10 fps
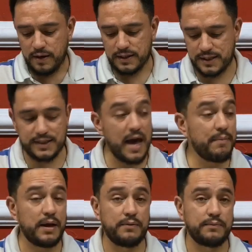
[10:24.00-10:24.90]

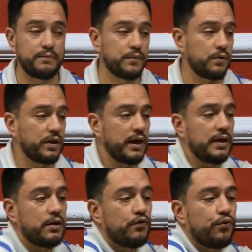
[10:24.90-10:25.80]
7.
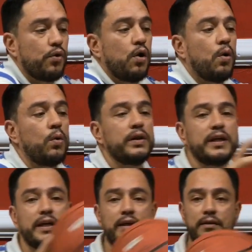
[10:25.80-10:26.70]
Okay,
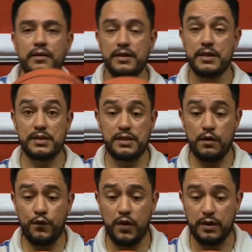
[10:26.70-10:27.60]
rolling is
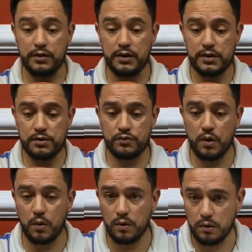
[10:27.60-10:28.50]
different. This is
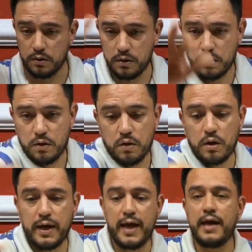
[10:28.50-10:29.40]
roll
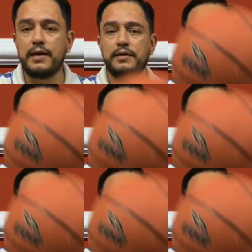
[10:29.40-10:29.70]
and